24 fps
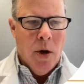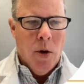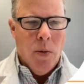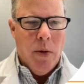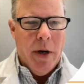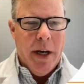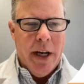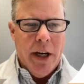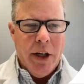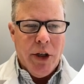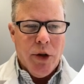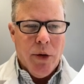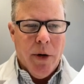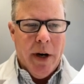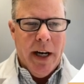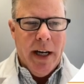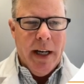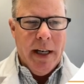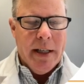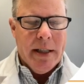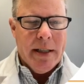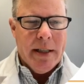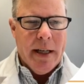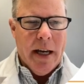We had a
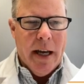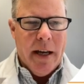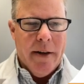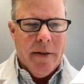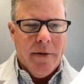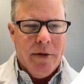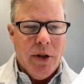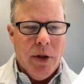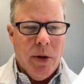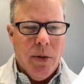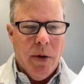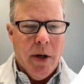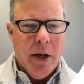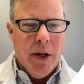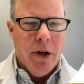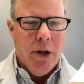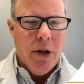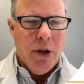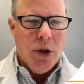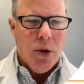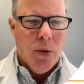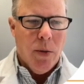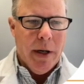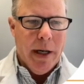training set of
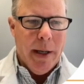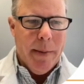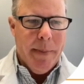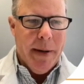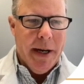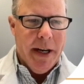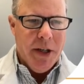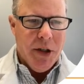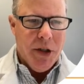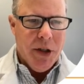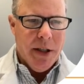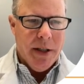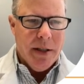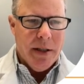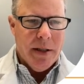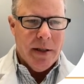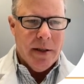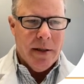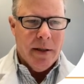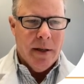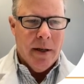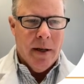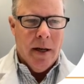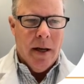220
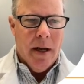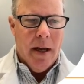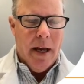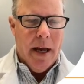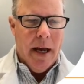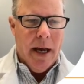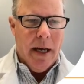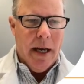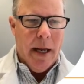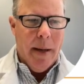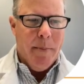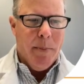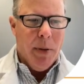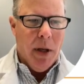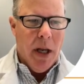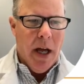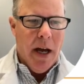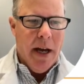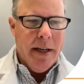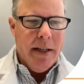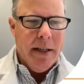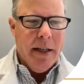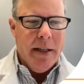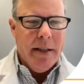patients and a
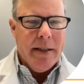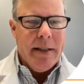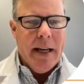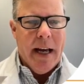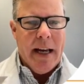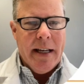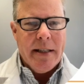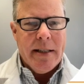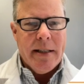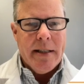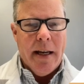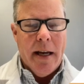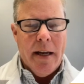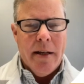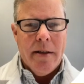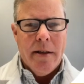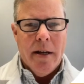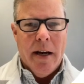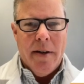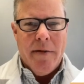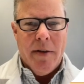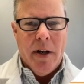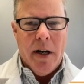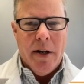blinded test set
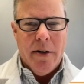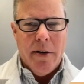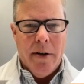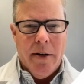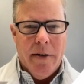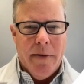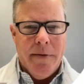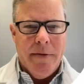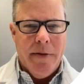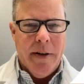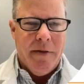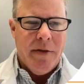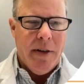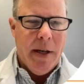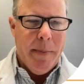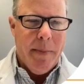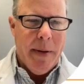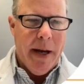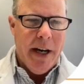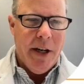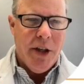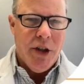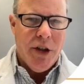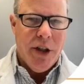of 150
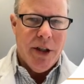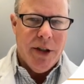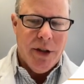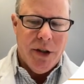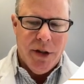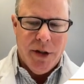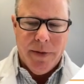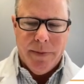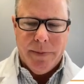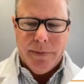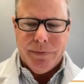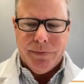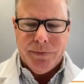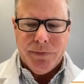patients.